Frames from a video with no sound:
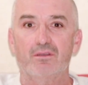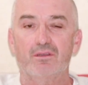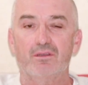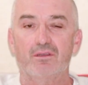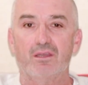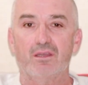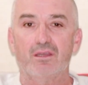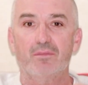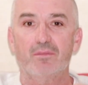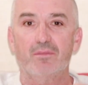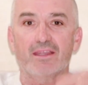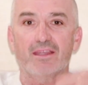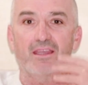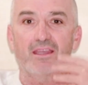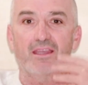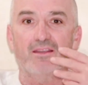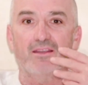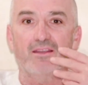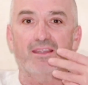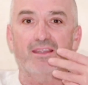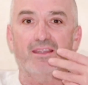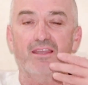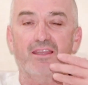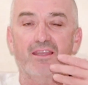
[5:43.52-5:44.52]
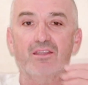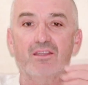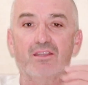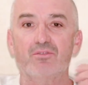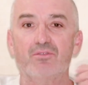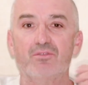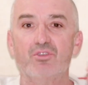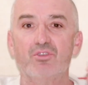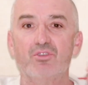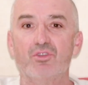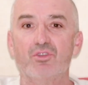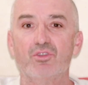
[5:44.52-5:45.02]
and back out again. If
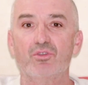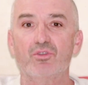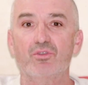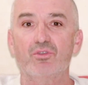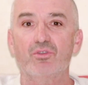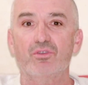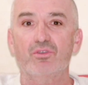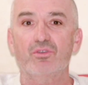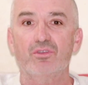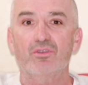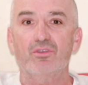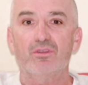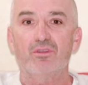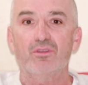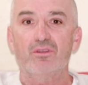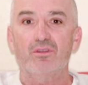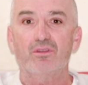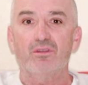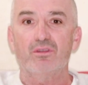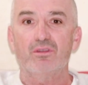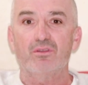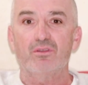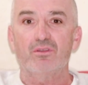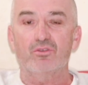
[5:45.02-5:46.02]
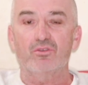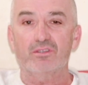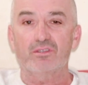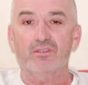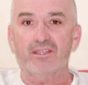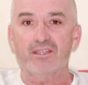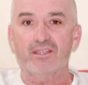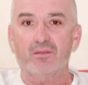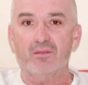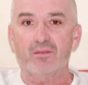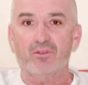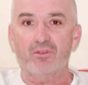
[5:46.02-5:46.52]
you know
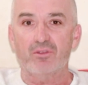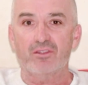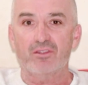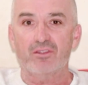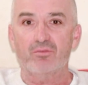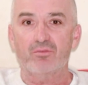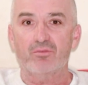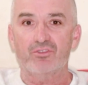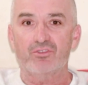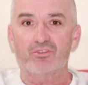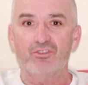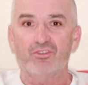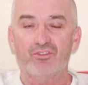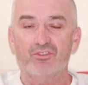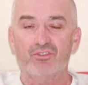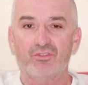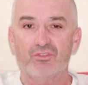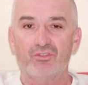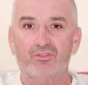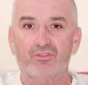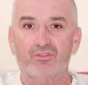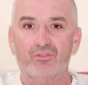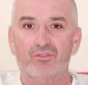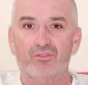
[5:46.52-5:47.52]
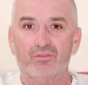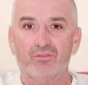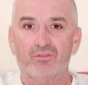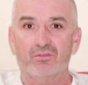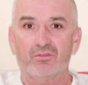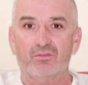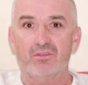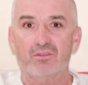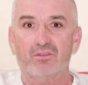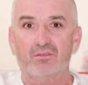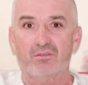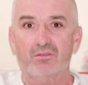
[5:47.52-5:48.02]
Kundalini breath, which is
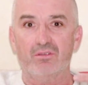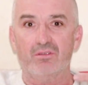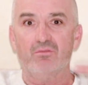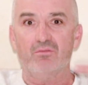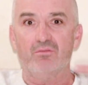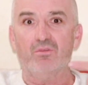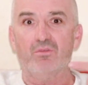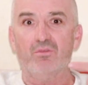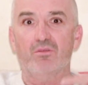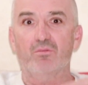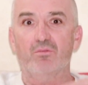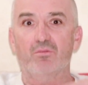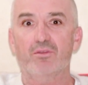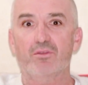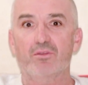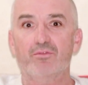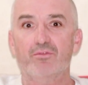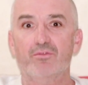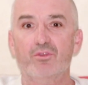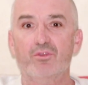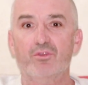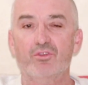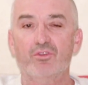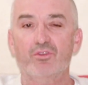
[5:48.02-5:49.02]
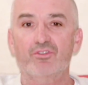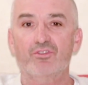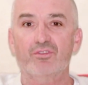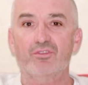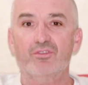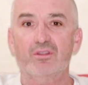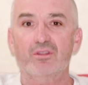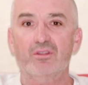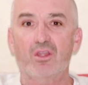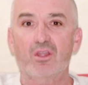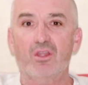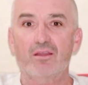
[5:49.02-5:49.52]
in one of my first
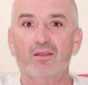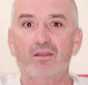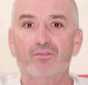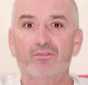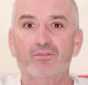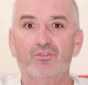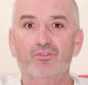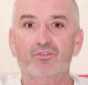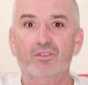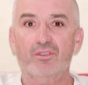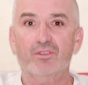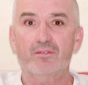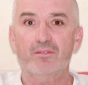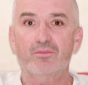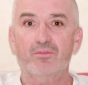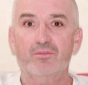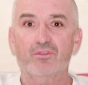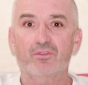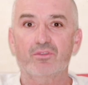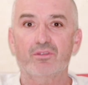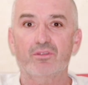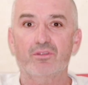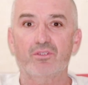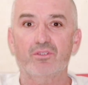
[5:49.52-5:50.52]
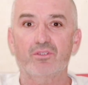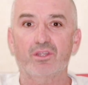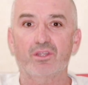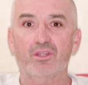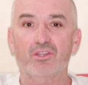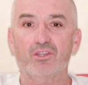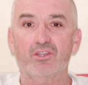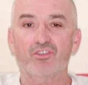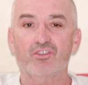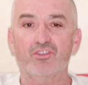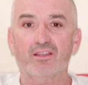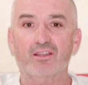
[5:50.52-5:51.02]
live streams, you can
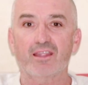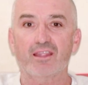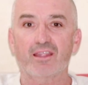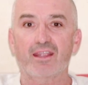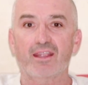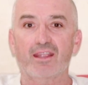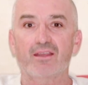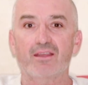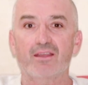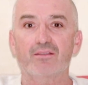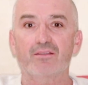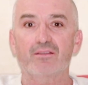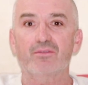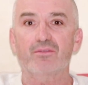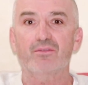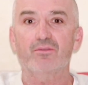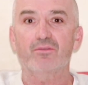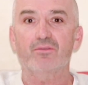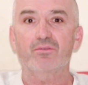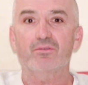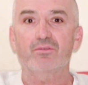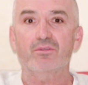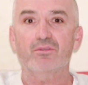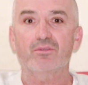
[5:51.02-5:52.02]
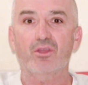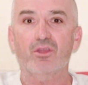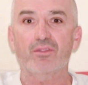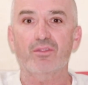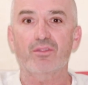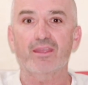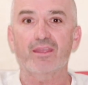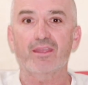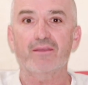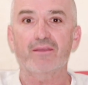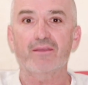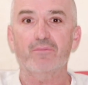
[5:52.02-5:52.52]
check that out. Go
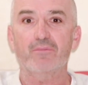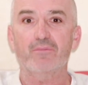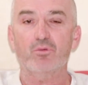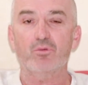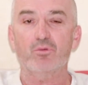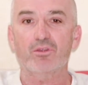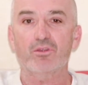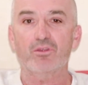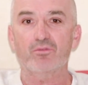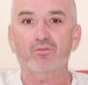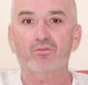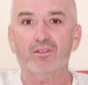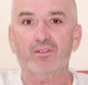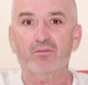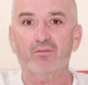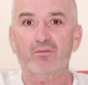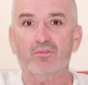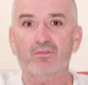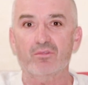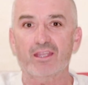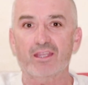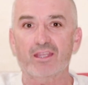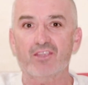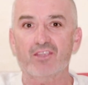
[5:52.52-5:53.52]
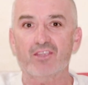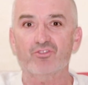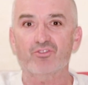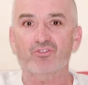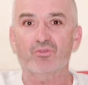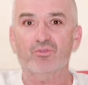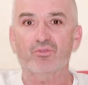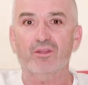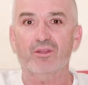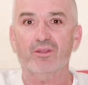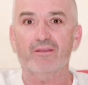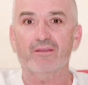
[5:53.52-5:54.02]
there. We won't rehash it
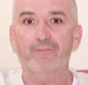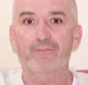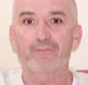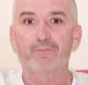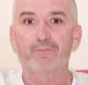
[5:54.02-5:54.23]
all now.